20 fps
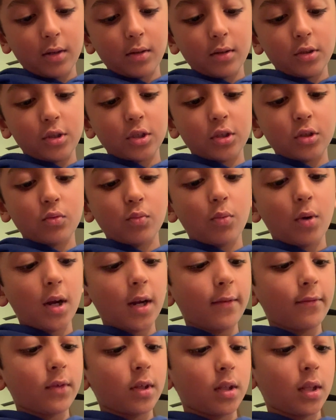Just one
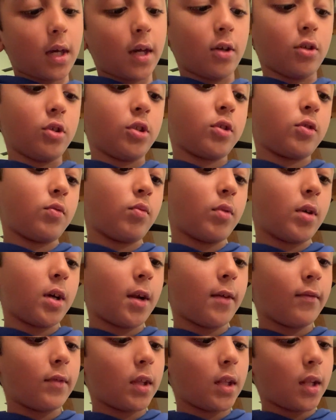of the
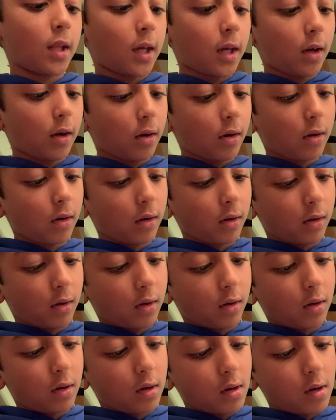layer.
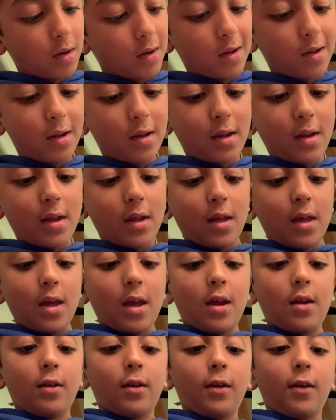
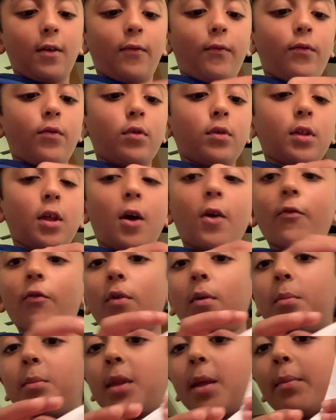And you fold out
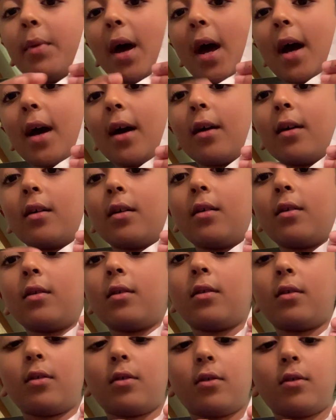from the back
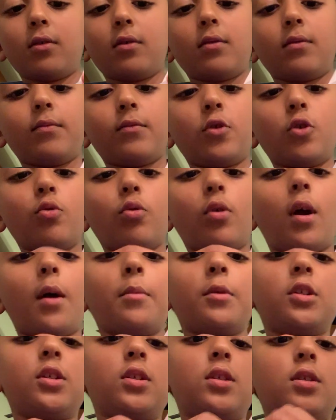to where how
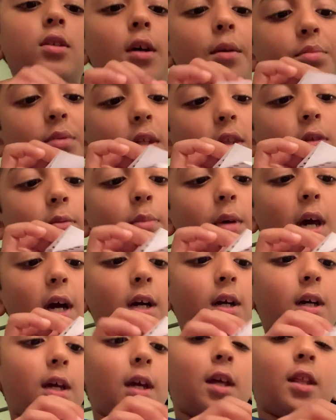much it stops at the back
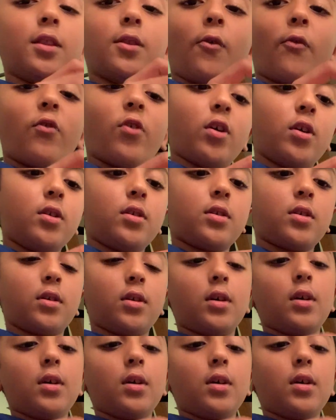and the front.